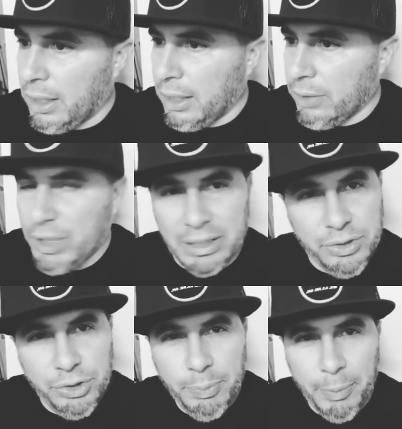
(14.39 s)
We got
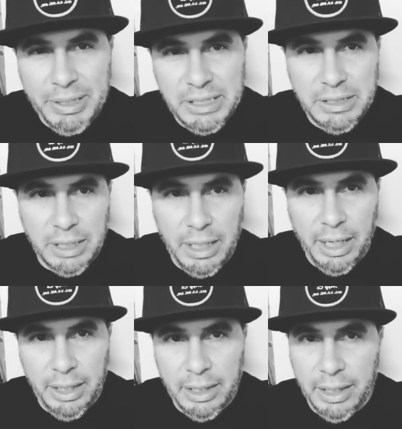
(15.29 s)
super busy today,
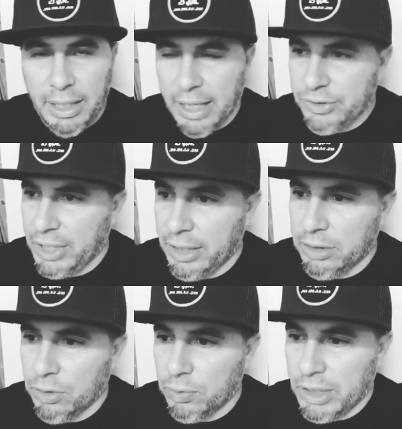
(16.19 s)
and I actually had to go
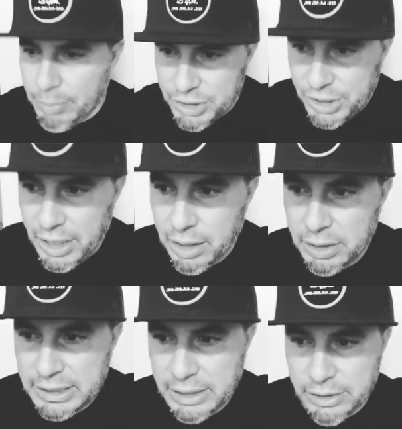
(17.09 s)
run a bunch of errands.
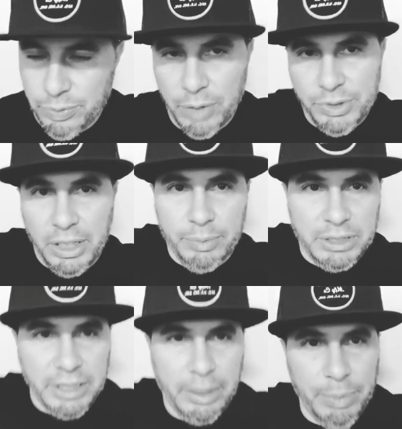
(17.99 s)
That's why I wasn't able to
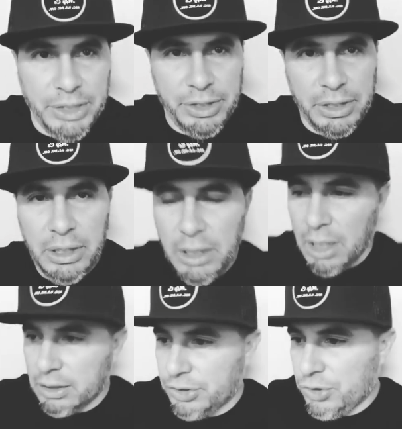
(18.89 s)
get much on
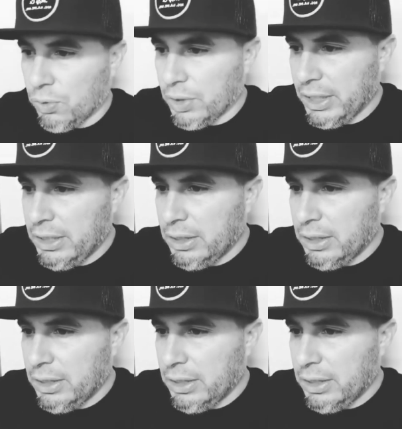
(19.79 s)
the story.